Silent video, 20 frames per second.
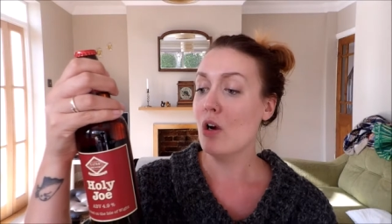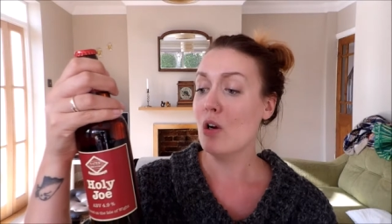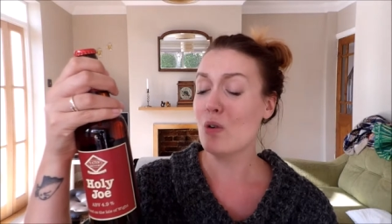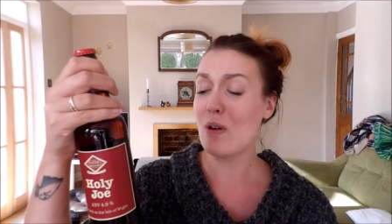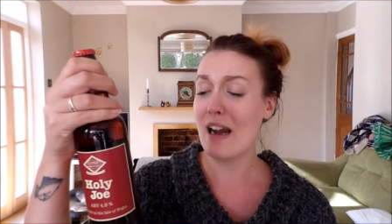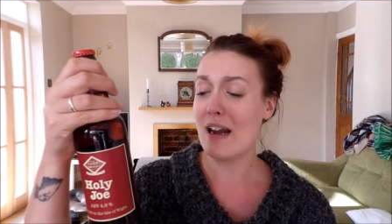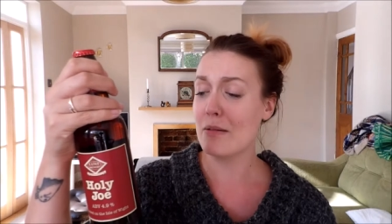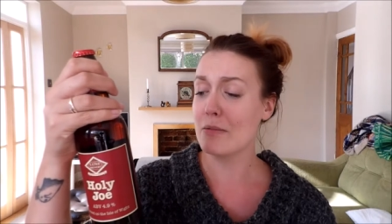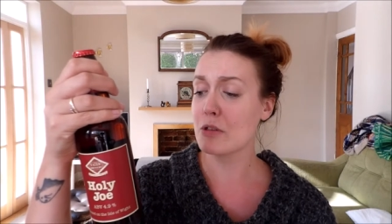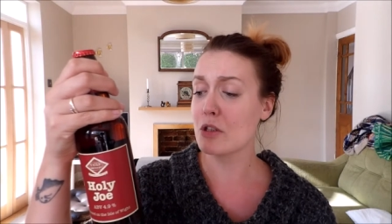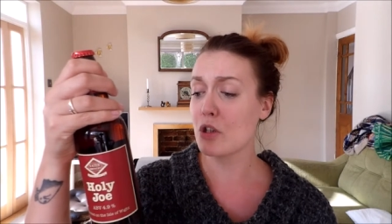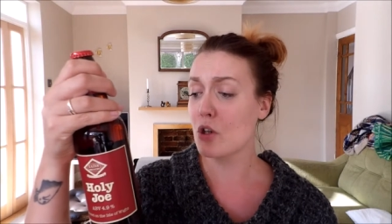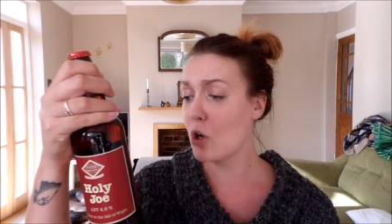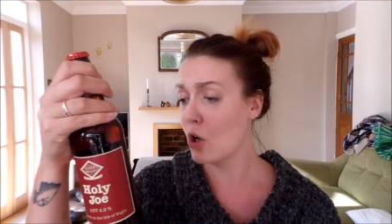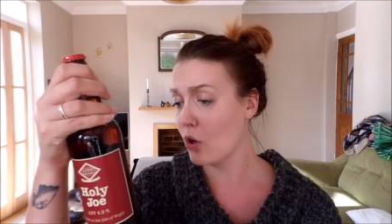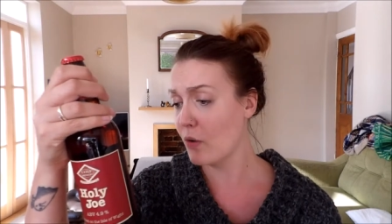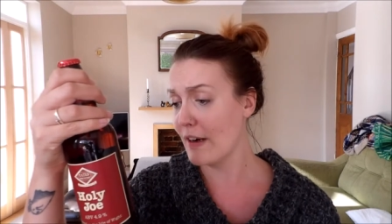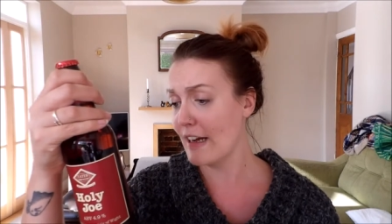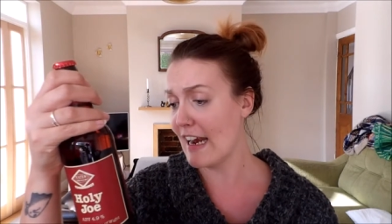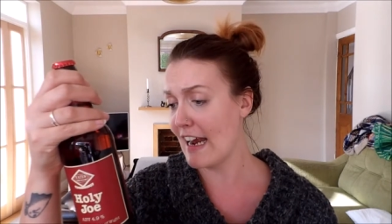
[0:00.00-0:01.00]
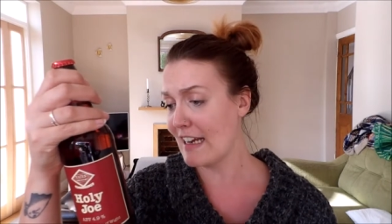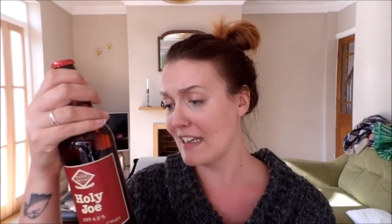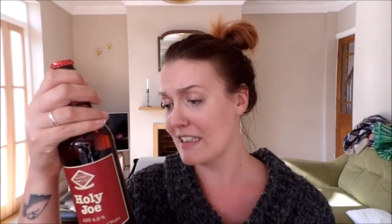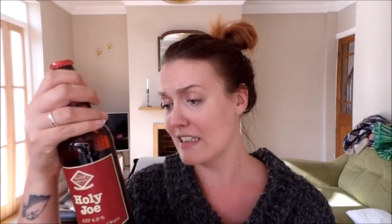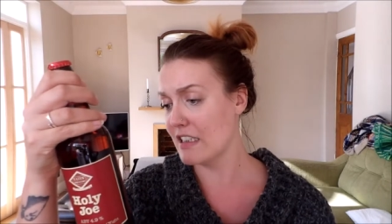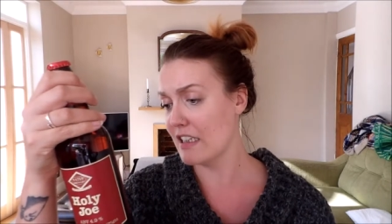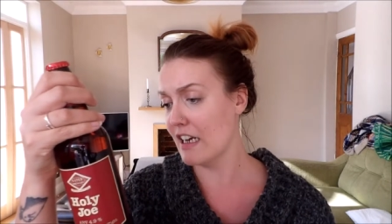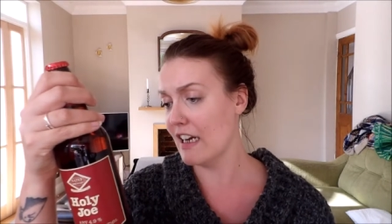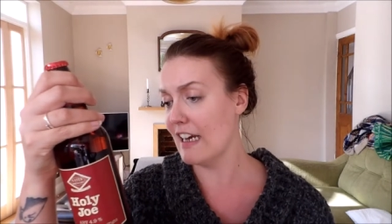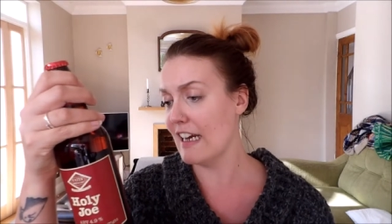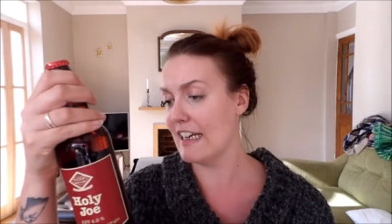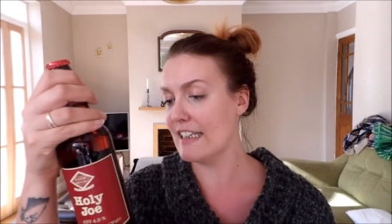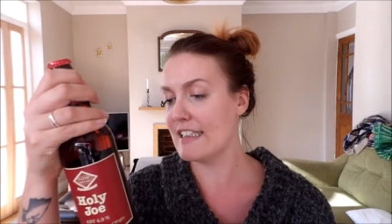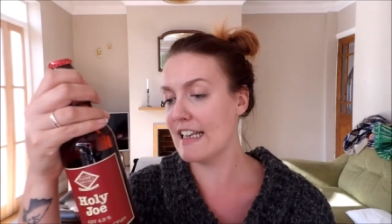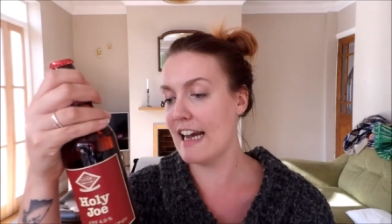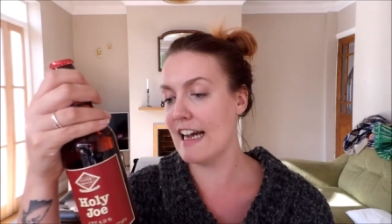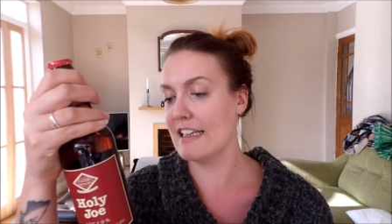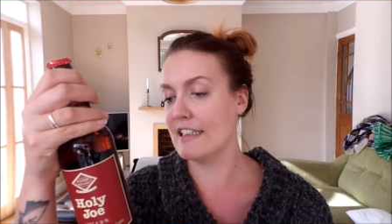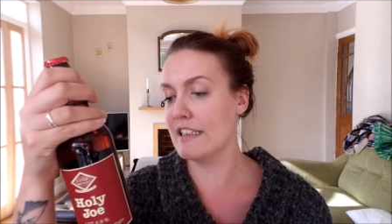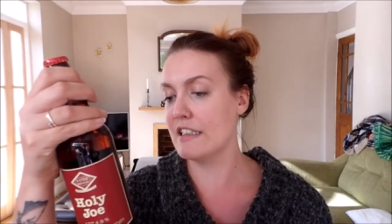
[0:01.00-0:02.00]
Ground coriander is
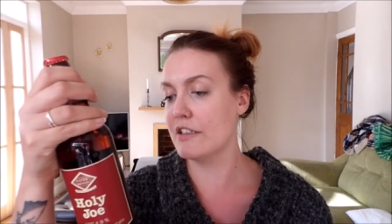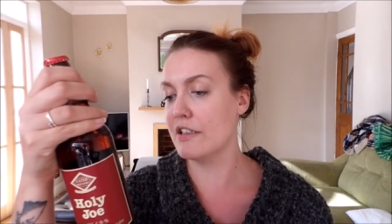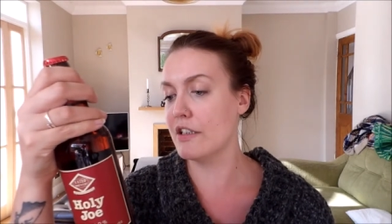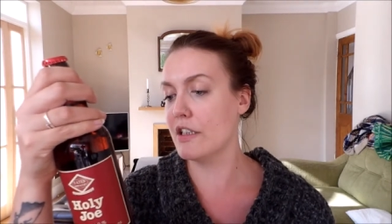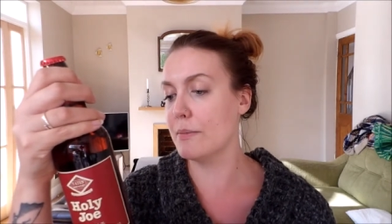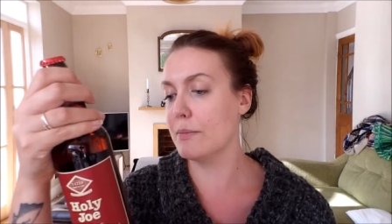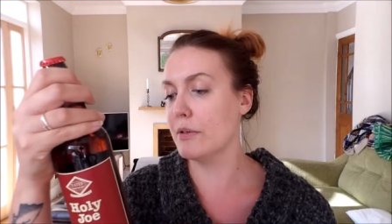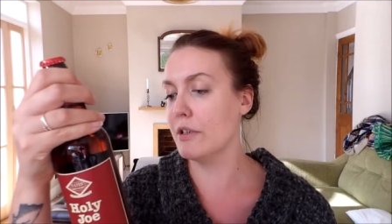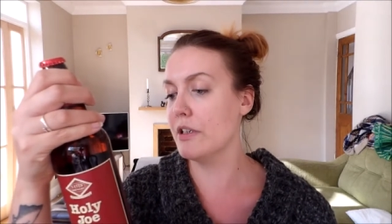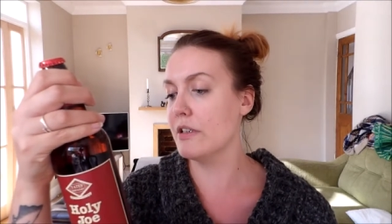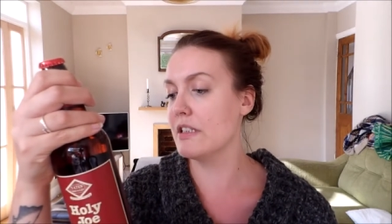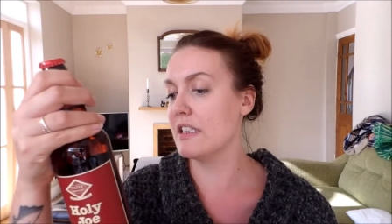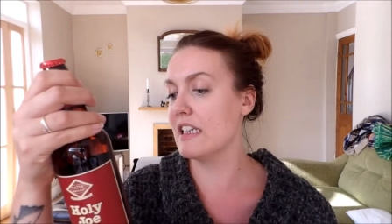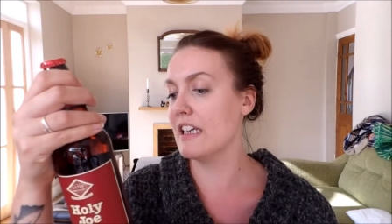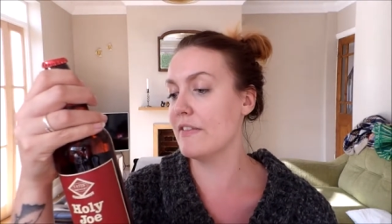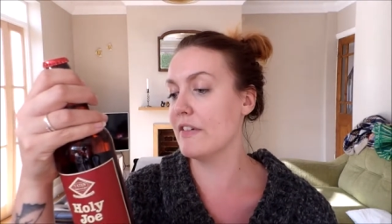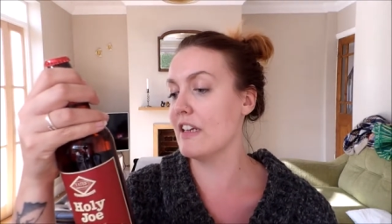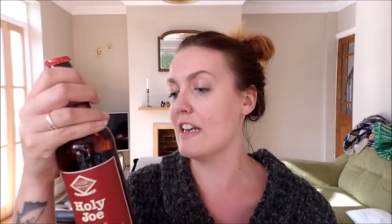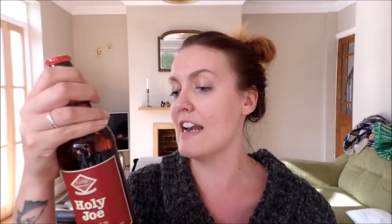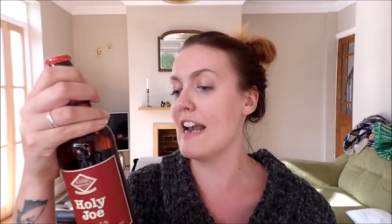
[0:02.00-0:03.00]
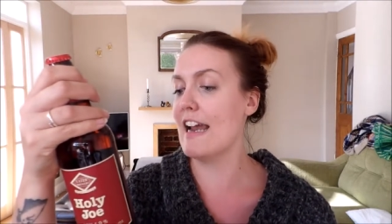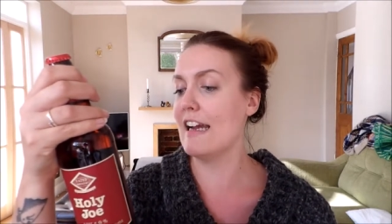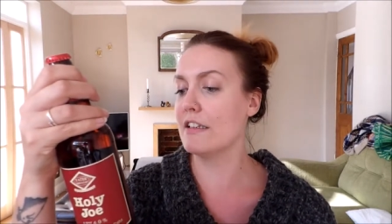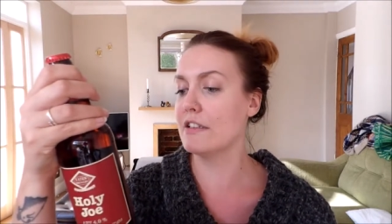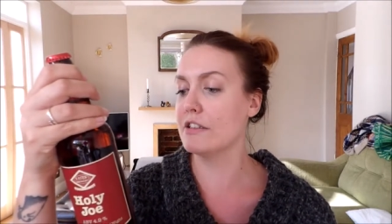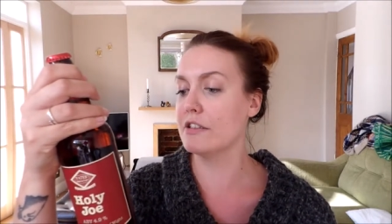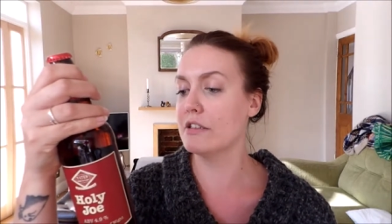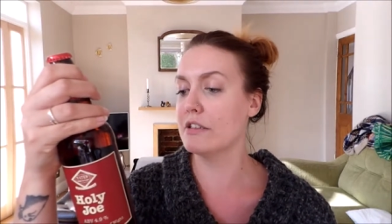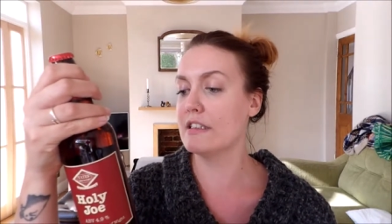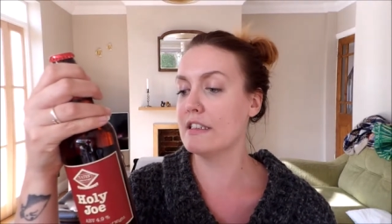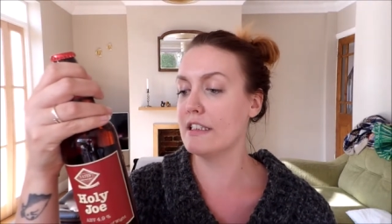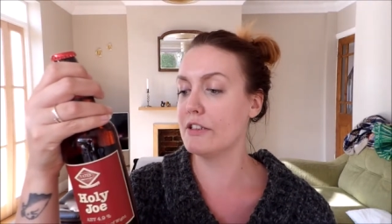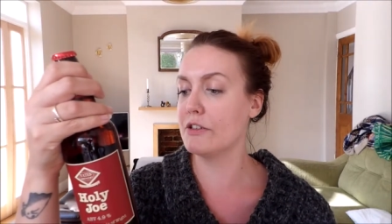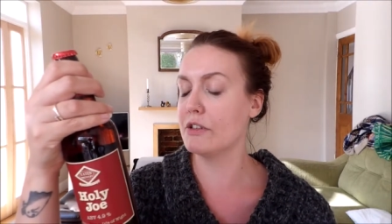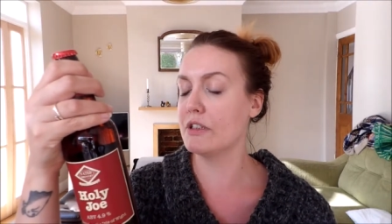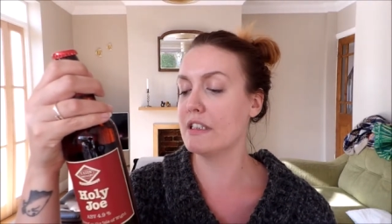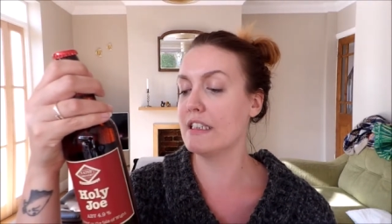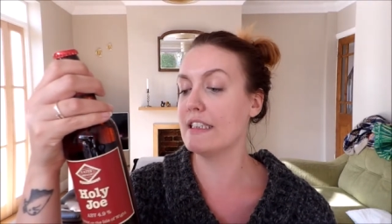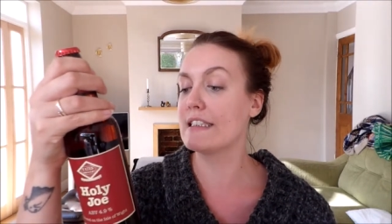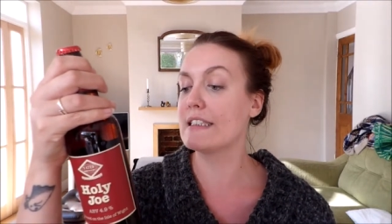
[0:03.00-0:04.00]
added to the brew to give it an extra
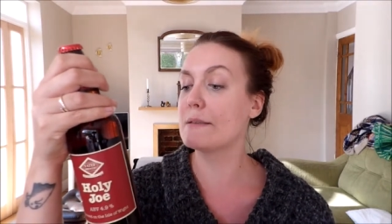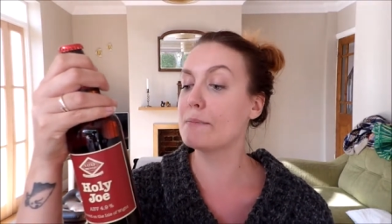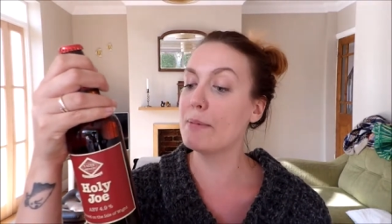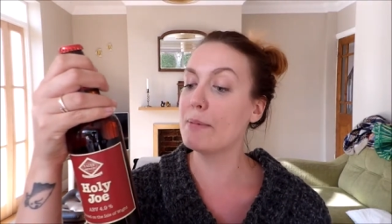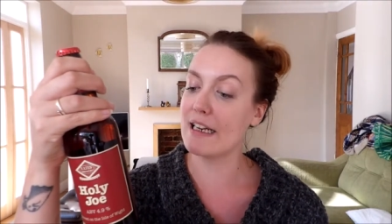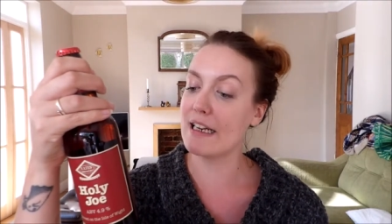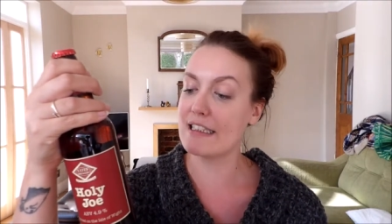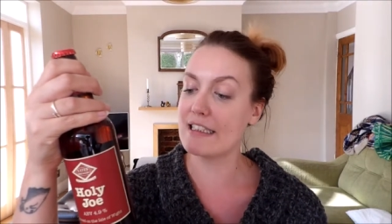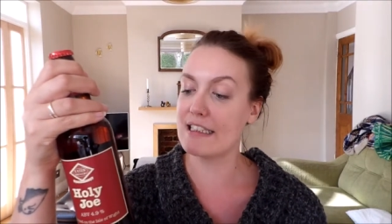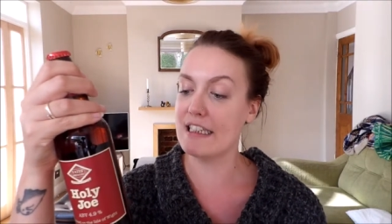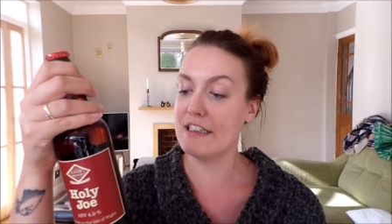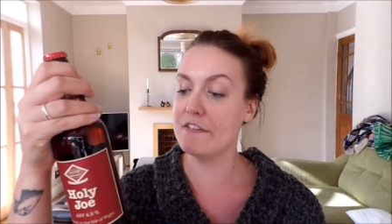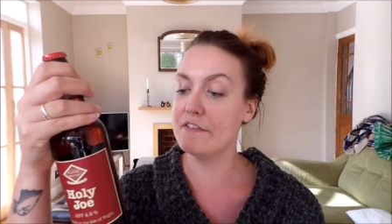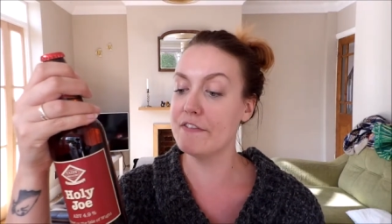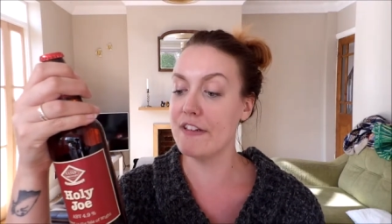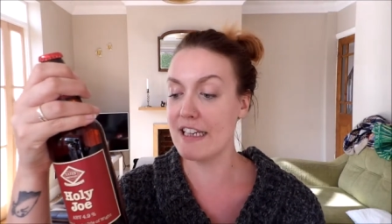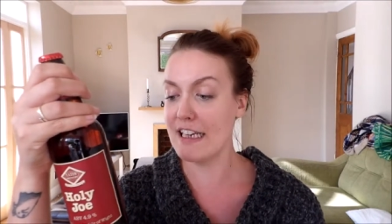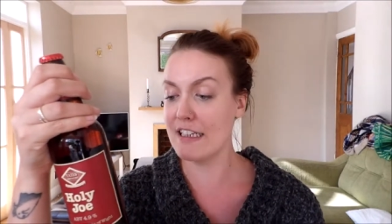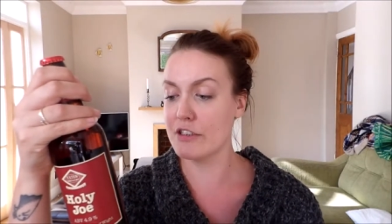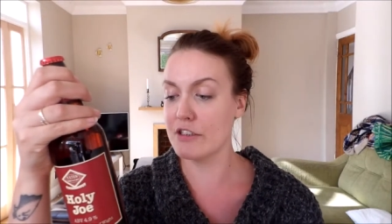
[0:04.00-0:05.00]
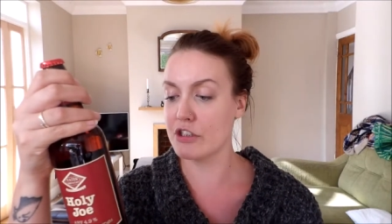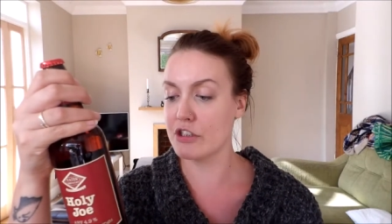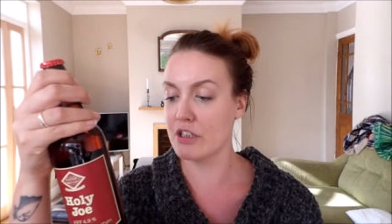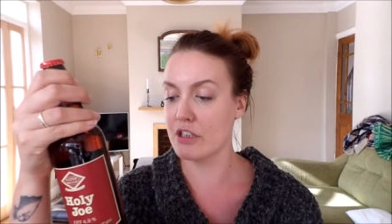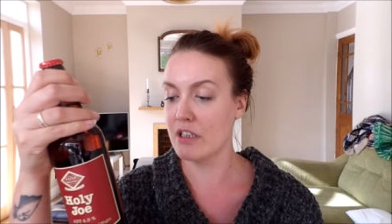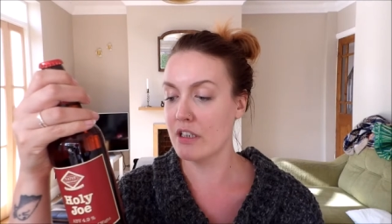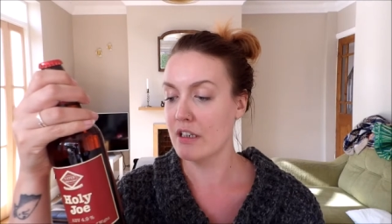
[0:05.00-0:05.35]
citrusy, spicy finish.